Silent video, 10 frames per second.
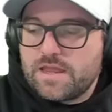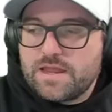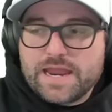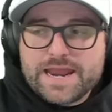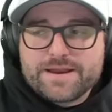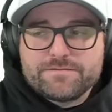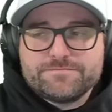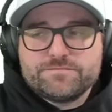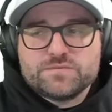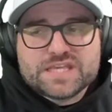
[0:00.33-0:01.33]
Hey
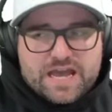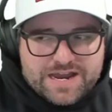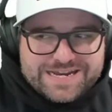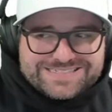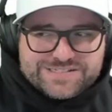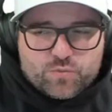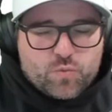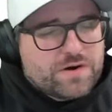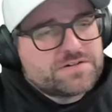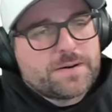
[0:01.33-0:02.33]
guys,
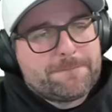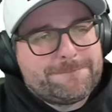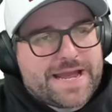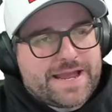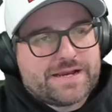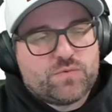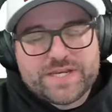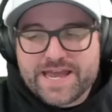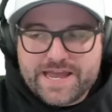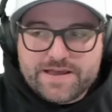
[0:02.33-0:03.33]
welcome back.
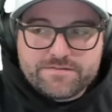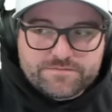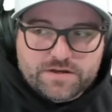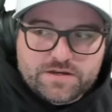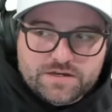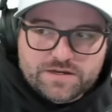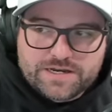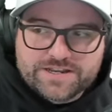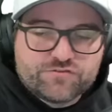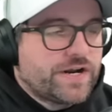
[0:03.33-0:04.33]
We have uh,
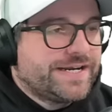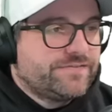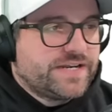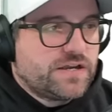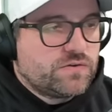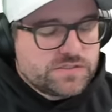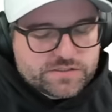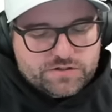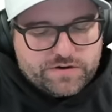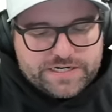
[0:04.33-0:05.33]
a grading video. This
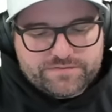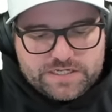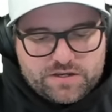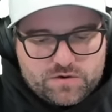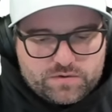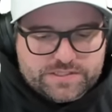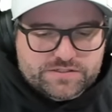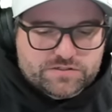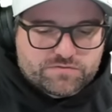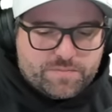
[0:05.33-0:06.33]
is a grading video. This
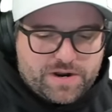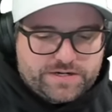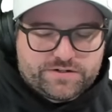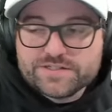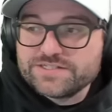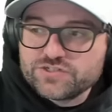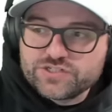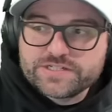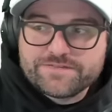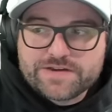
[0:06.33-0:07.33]
is a reminder. This is
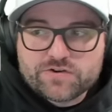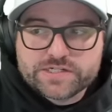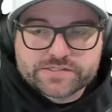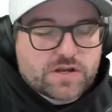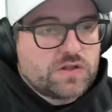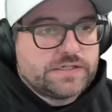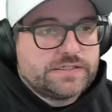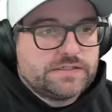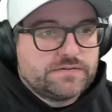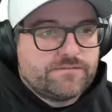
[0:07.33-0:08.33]
just a very
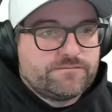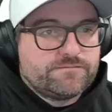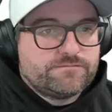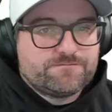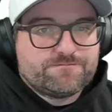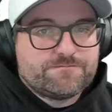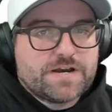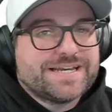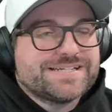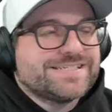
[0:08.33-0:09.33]
solid,
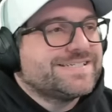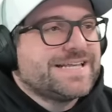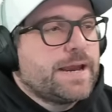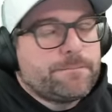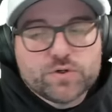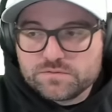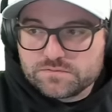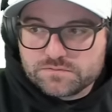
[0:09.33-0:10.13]
I guess, example